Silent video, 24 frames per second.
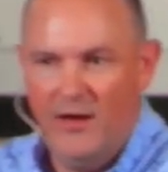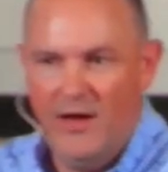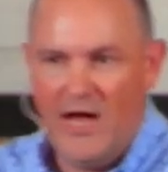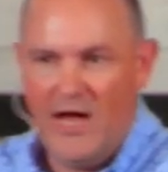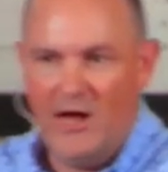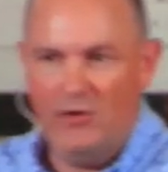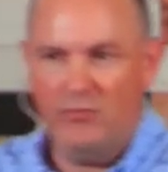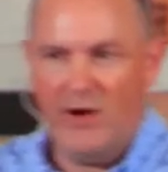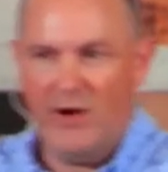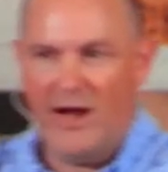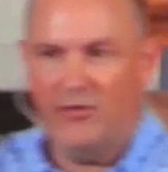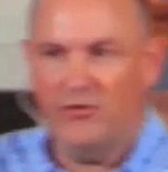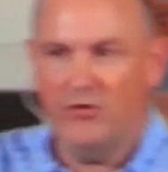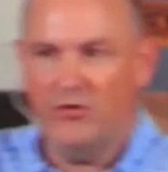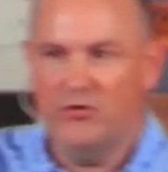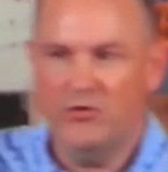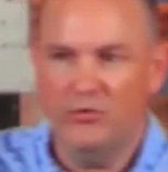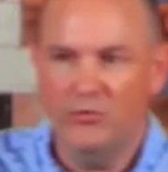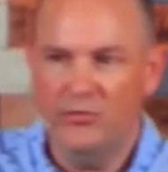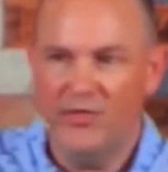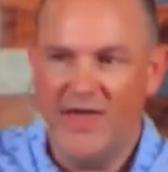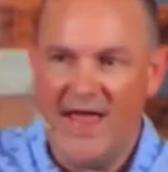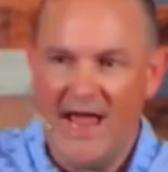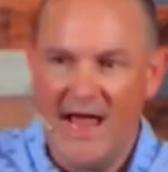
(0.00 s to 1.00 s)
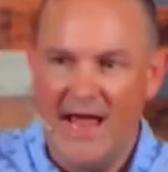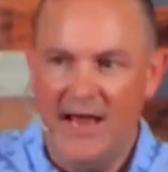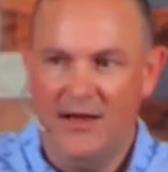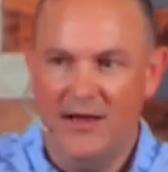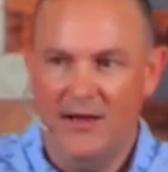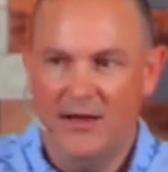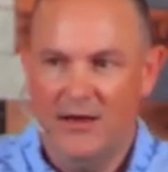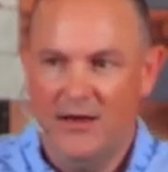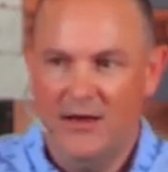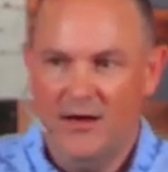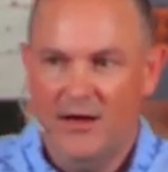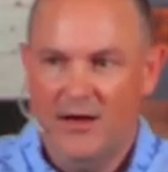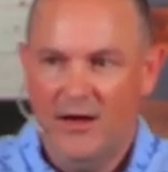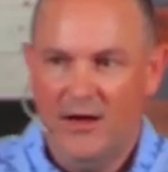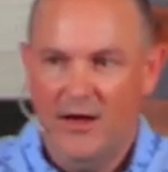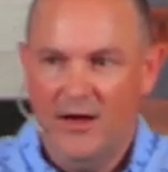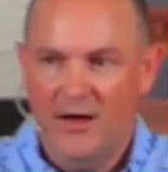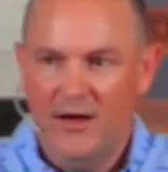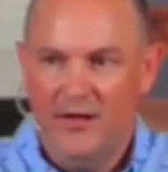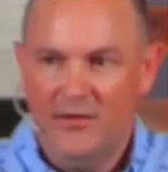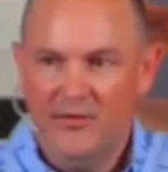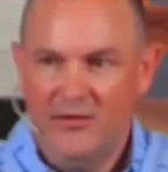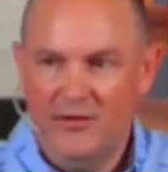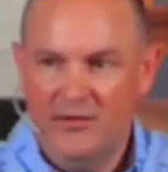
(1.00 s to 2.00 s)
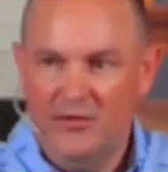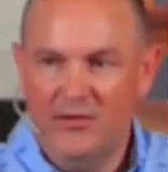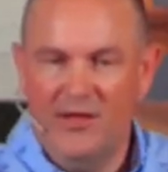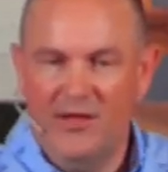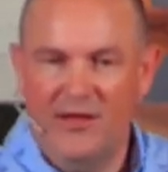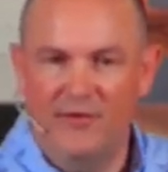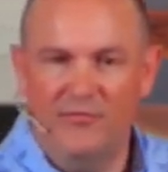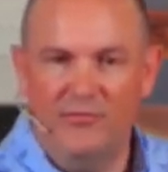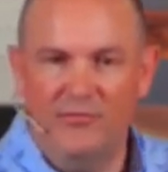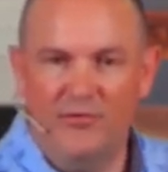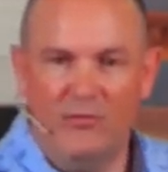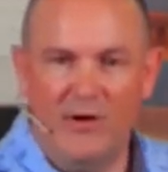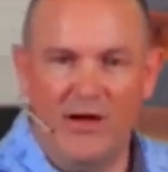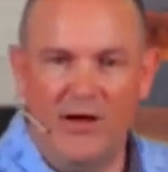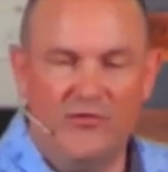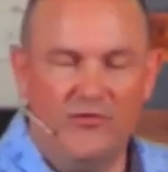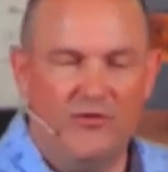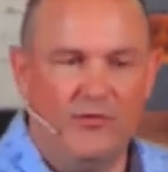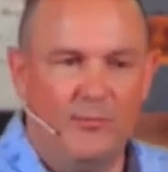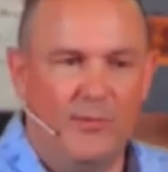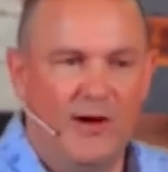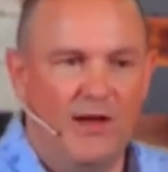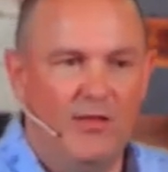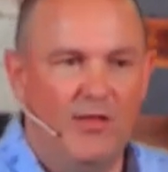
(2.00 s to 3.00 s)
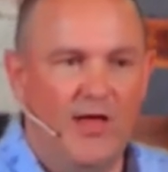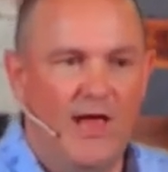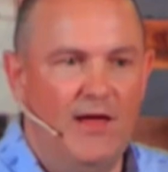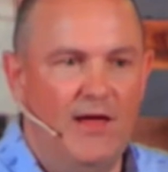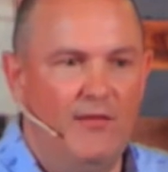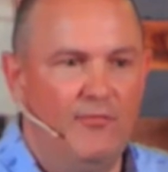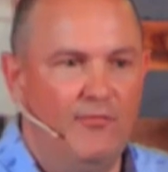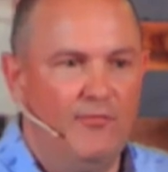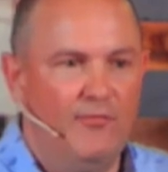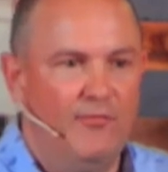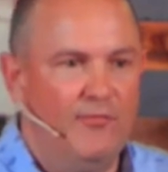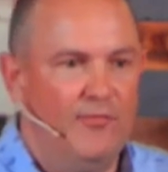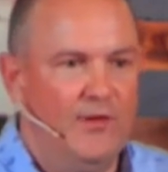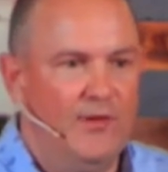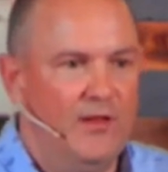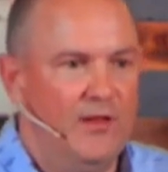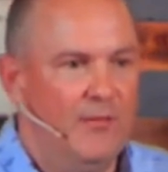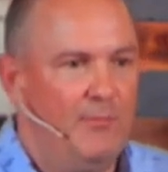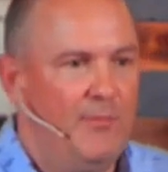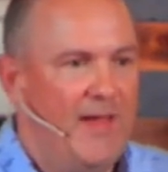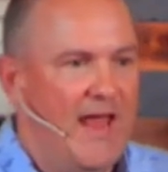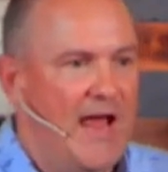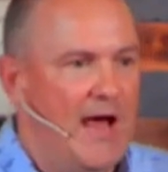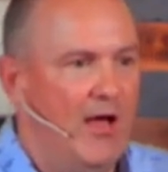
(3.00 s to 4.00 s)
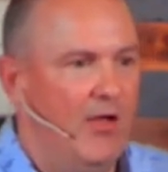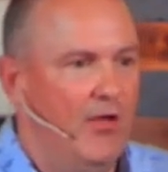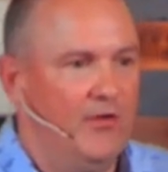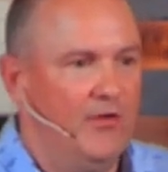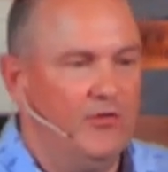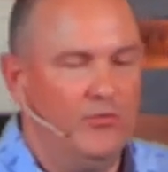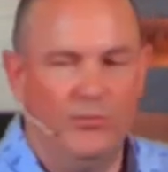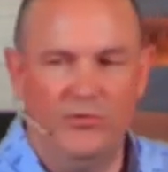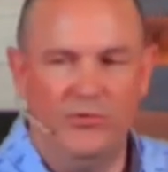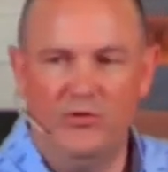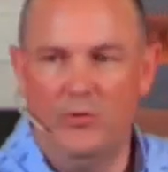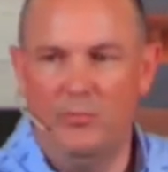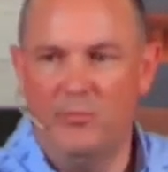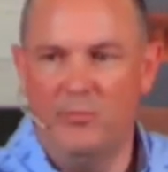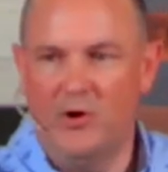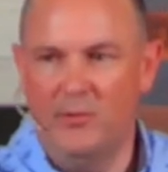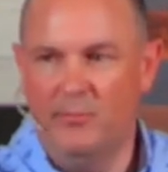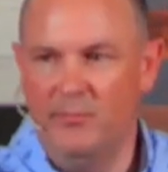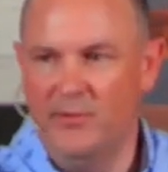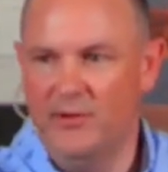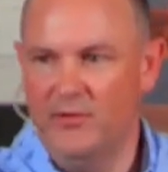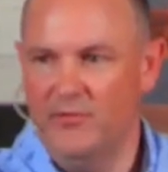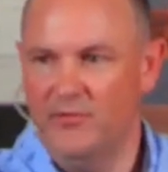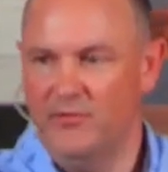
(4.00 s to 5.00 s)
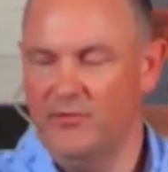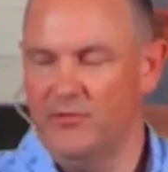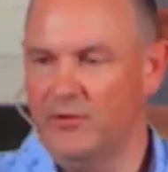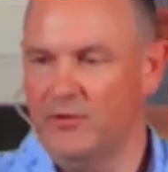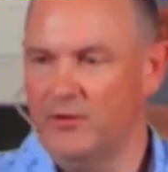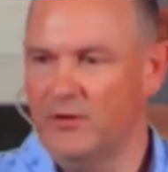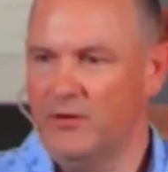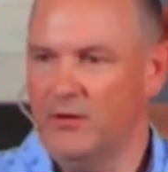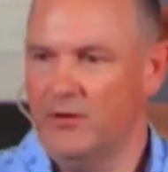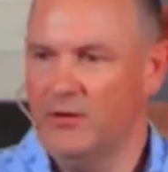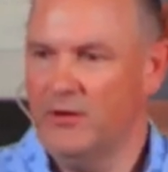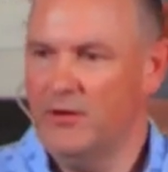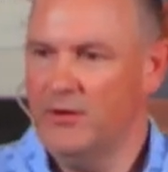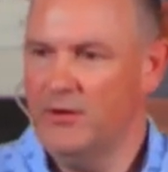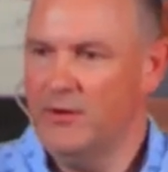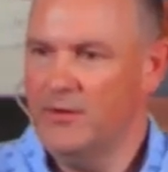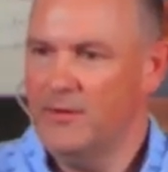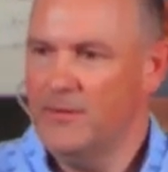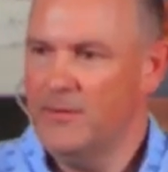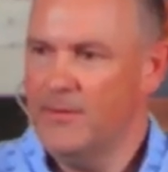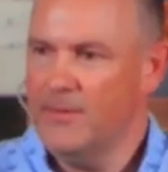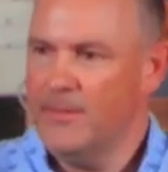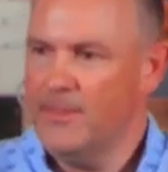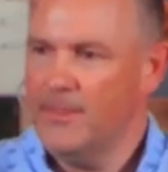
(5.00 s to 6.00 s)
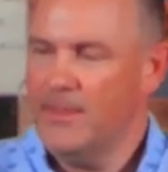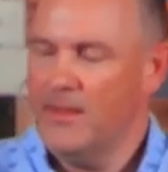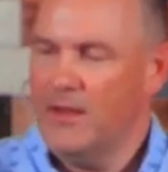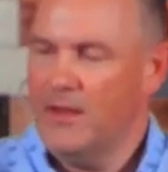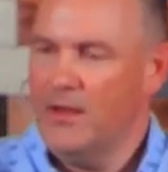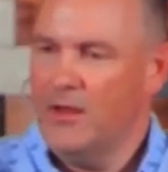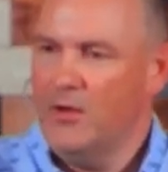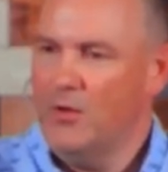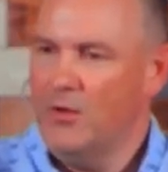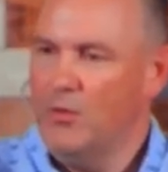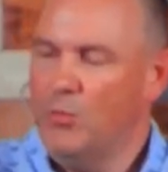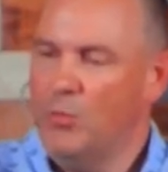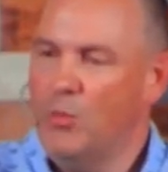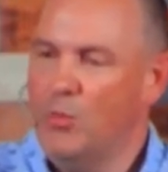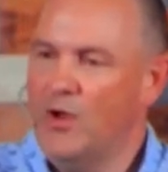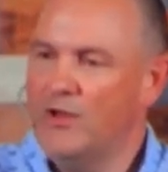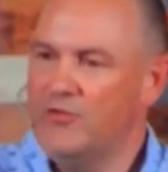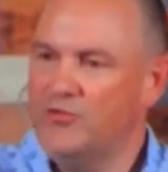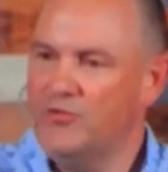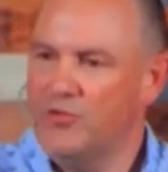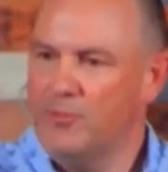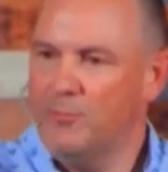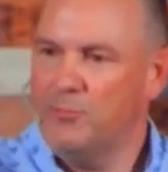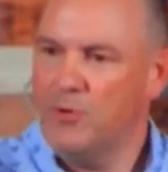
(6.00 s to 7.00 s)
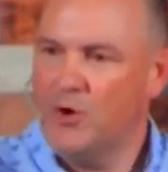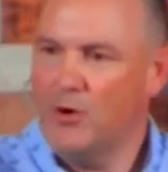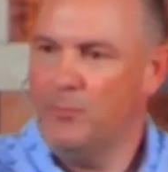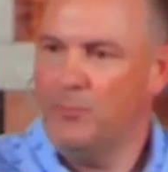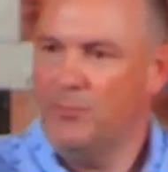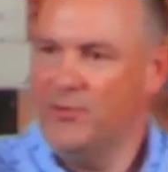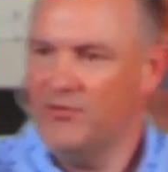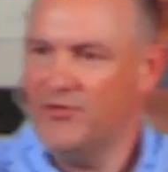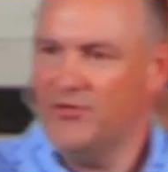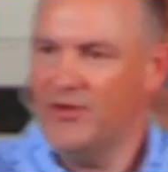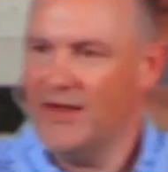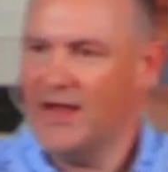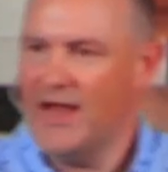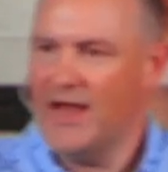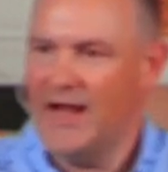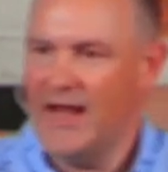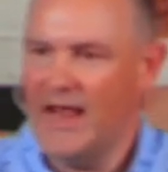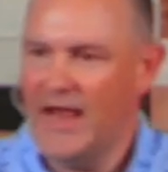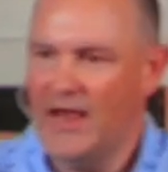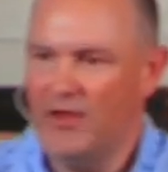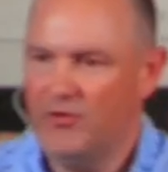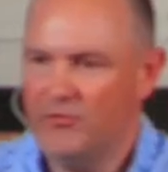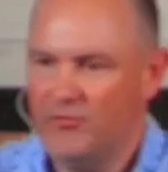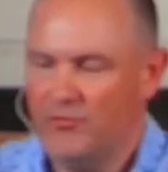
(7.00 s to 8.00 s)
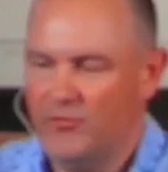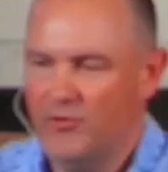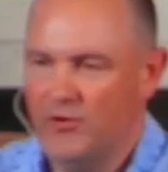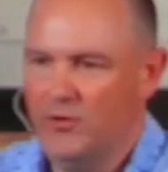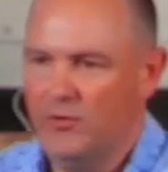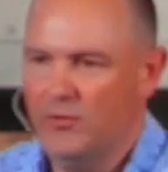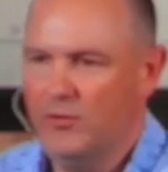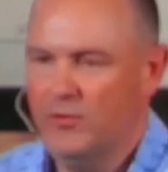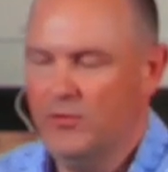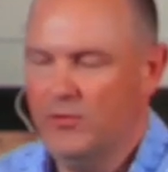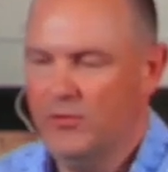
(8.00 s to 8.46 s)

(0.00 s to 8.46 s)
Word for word: I'd rather do that than live the rest of my life in the palace with no purpose. What's the purpose that God has for you?